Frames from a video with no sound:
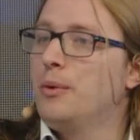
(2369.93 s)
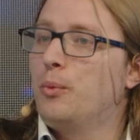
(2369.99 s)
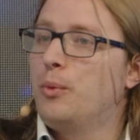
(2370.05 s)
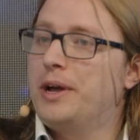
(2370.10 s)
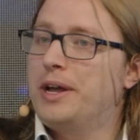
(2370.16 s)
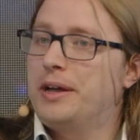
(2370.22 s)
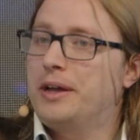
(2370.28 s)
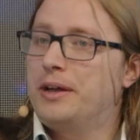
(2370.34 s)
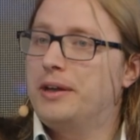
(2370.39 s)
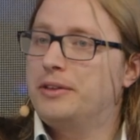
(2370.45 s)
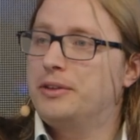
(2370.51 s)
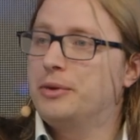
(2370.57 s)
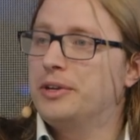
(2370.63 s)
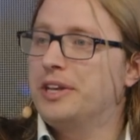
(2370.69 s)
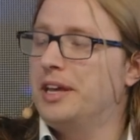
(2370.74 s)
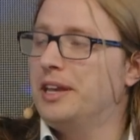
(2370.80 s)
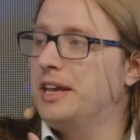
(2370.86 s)
where
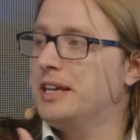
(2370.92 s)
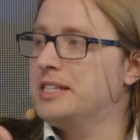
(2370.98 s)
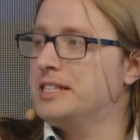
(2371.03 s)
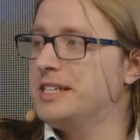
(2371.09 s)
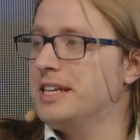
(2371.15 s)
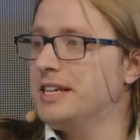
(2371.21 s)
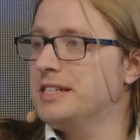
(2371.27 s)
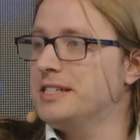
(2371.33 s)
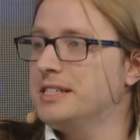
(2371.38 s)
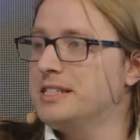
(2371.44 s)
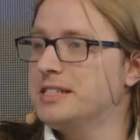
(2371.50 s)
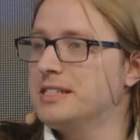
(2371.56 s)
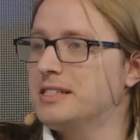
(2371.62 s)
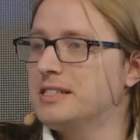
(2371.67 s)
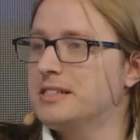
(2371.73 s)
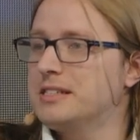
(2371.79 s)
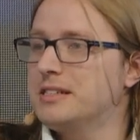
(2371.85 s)
you can
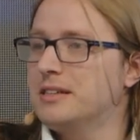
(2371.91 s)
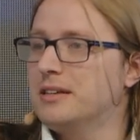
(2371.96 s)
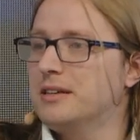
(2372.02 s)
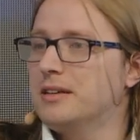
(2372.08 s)
access